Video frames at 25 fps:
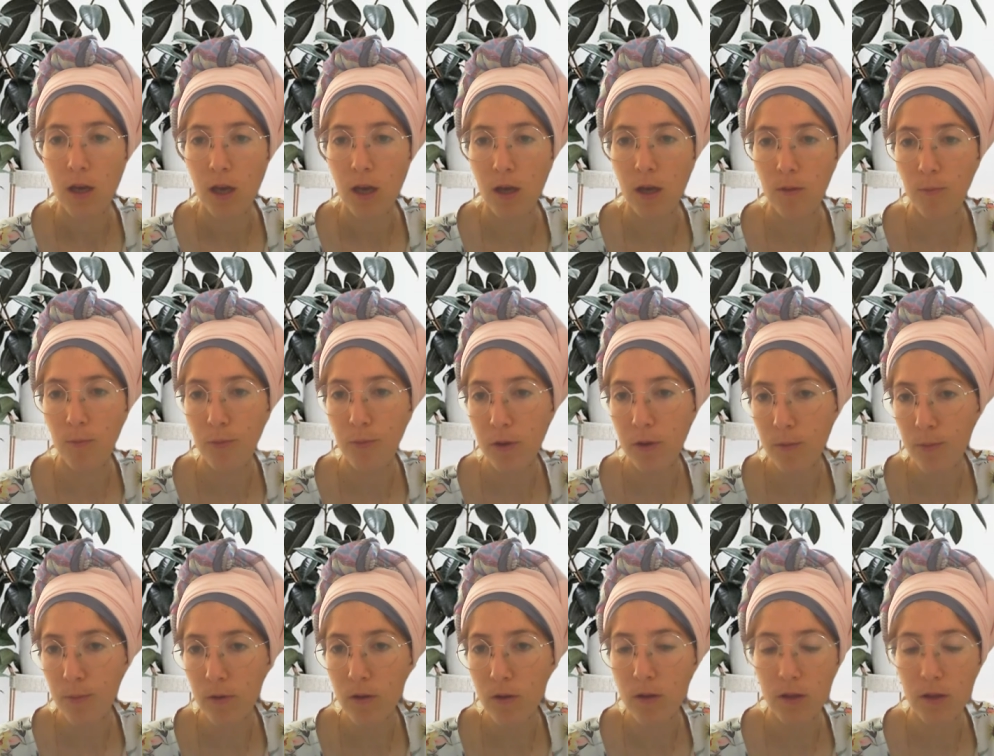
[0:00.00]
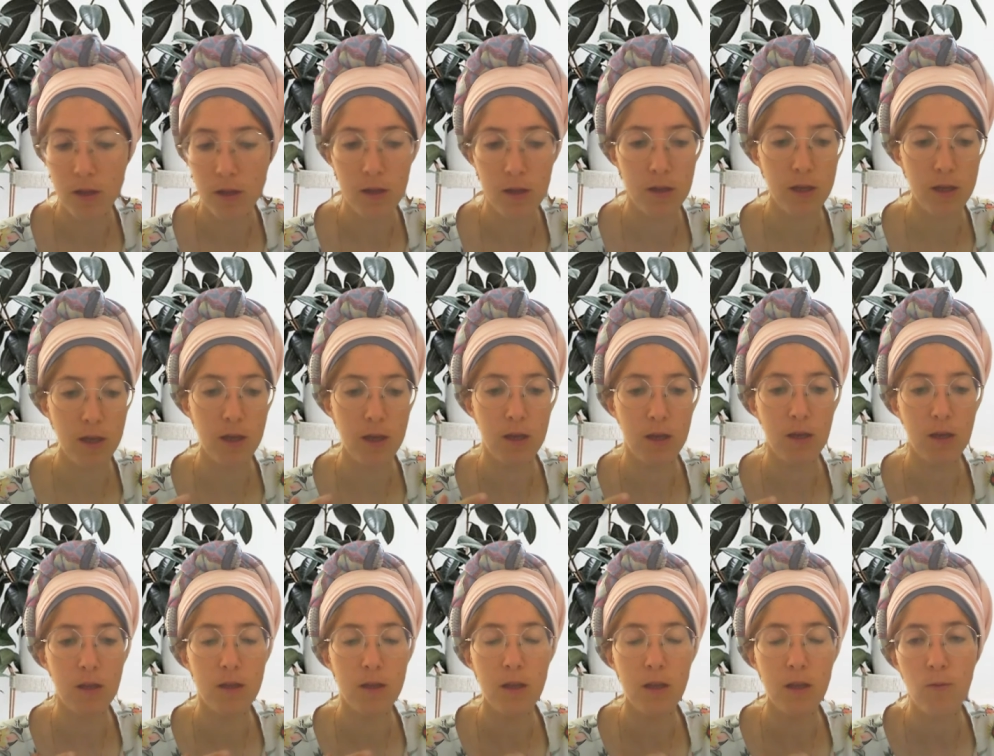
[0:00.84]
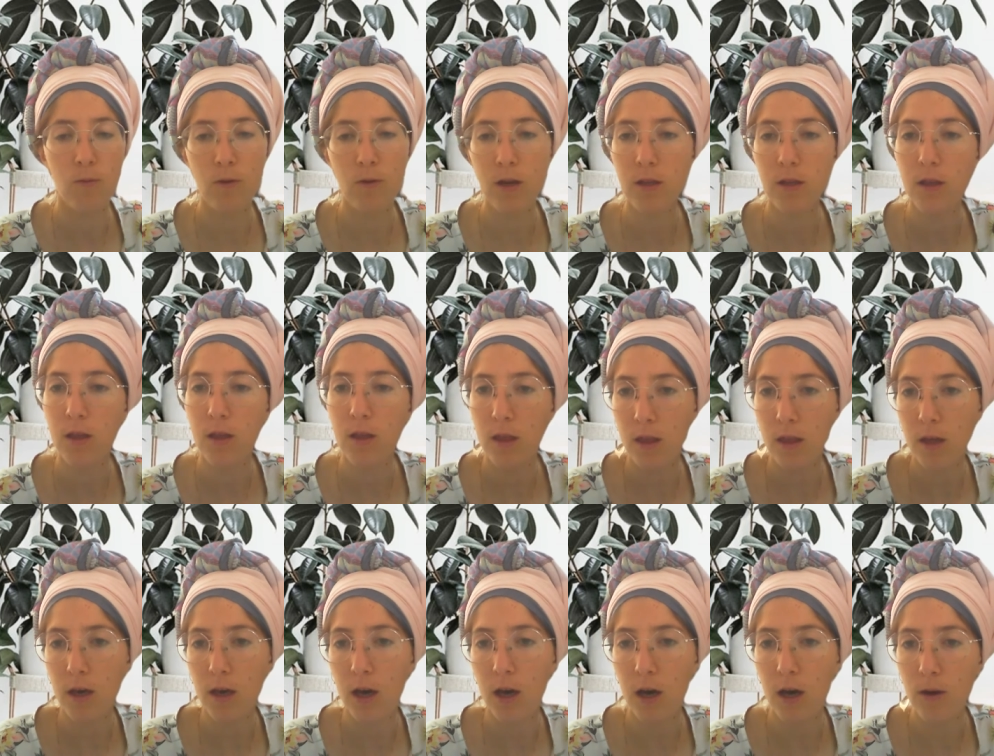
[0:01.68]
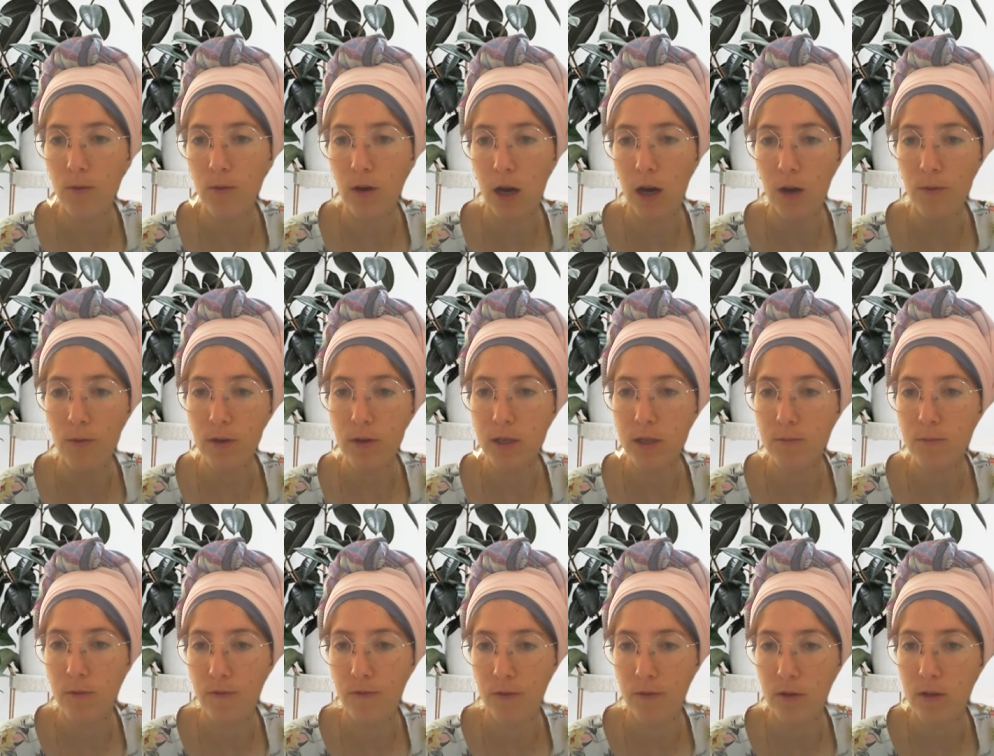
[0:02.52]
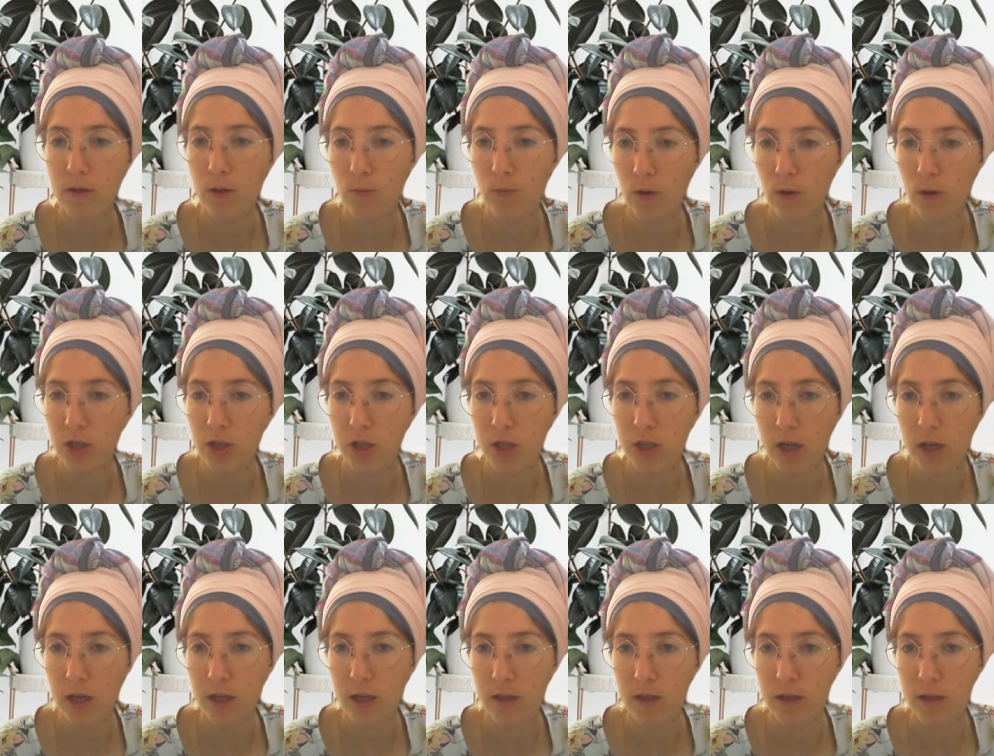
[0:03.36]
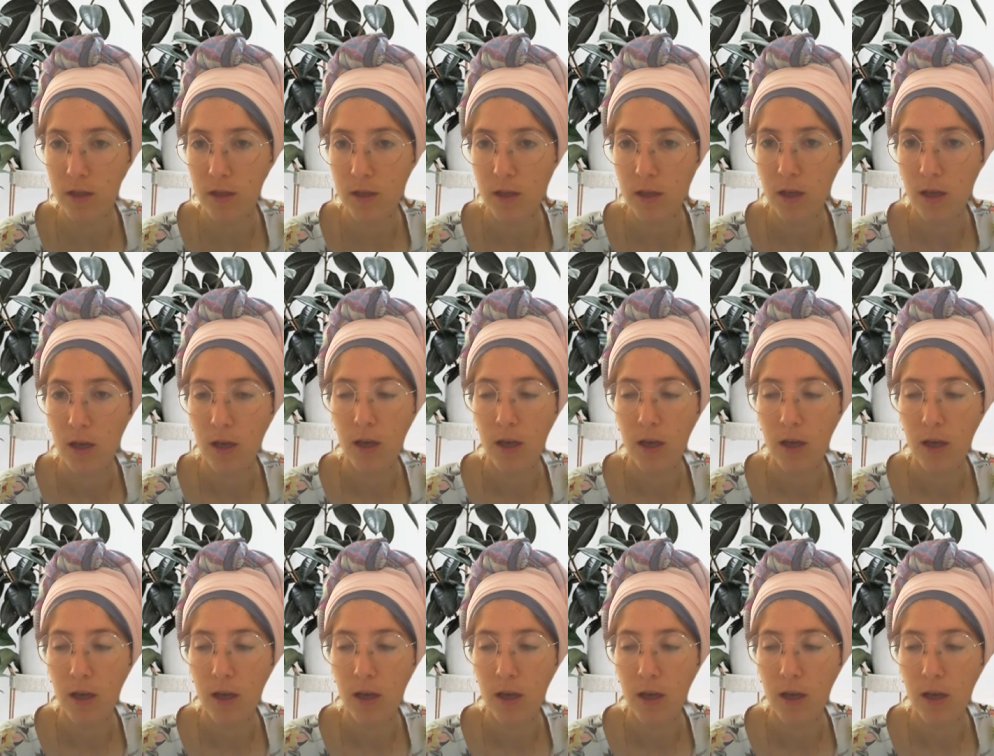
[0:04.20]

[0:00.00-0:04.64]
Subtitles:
And people, they wait 3 hours before they wash their hands.